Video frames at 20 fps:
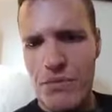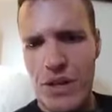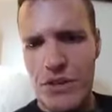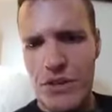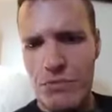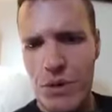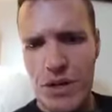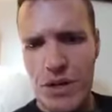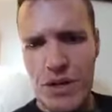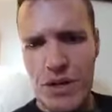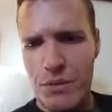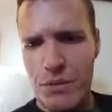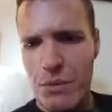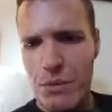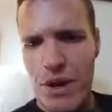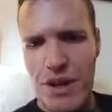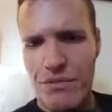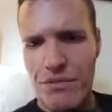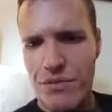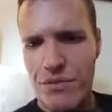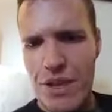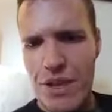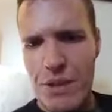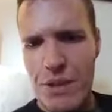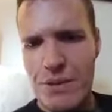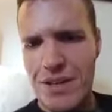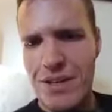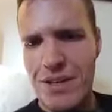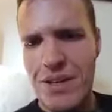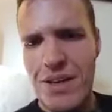Facebook under Brian
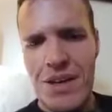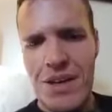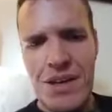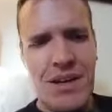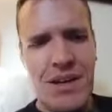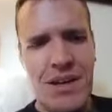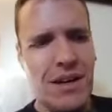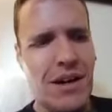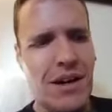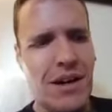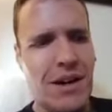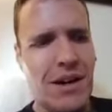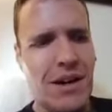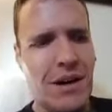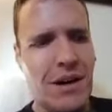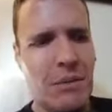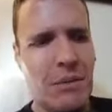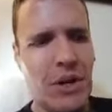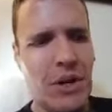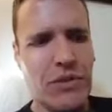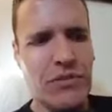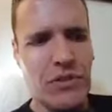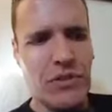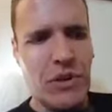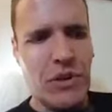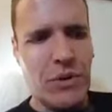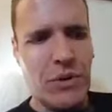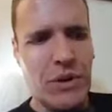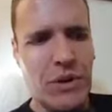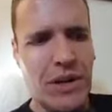Flemming. And
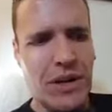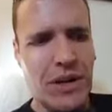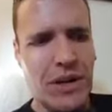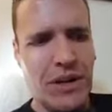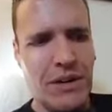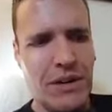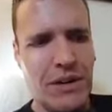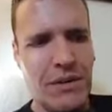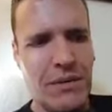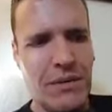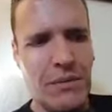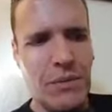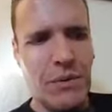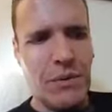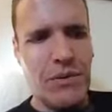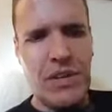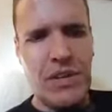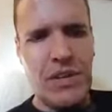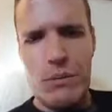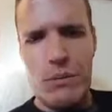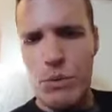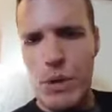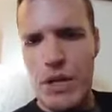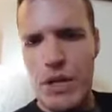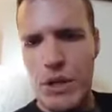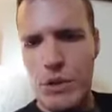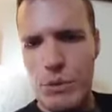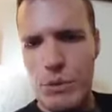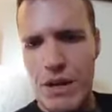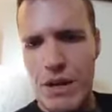also, the Team
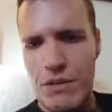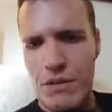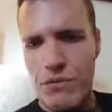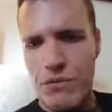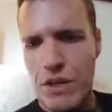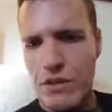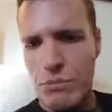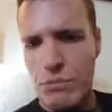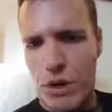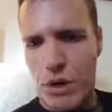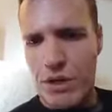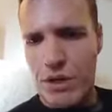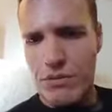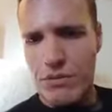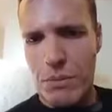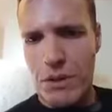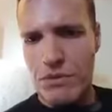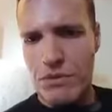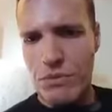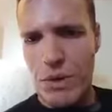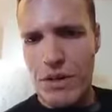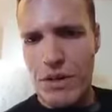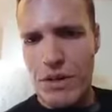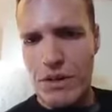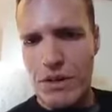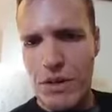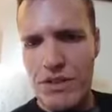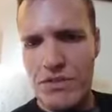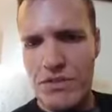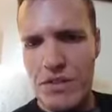383 on Facebook is the best way to
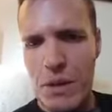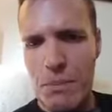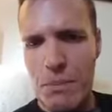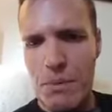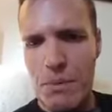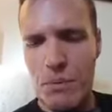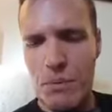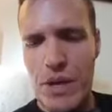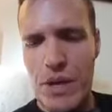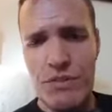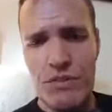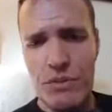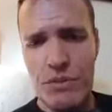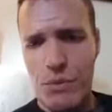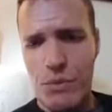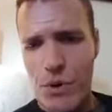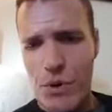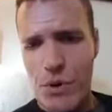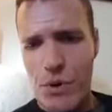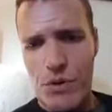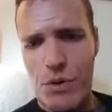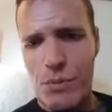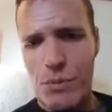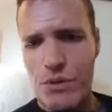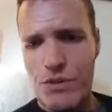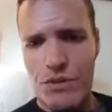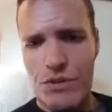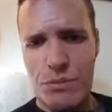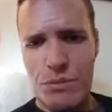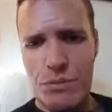look us up. And we have a support group,
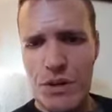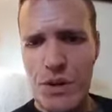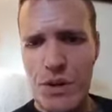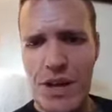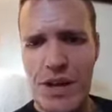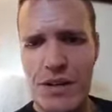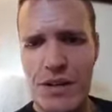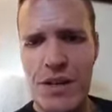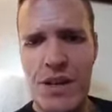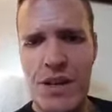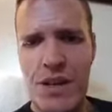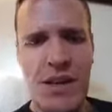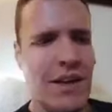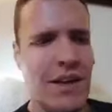which has been great.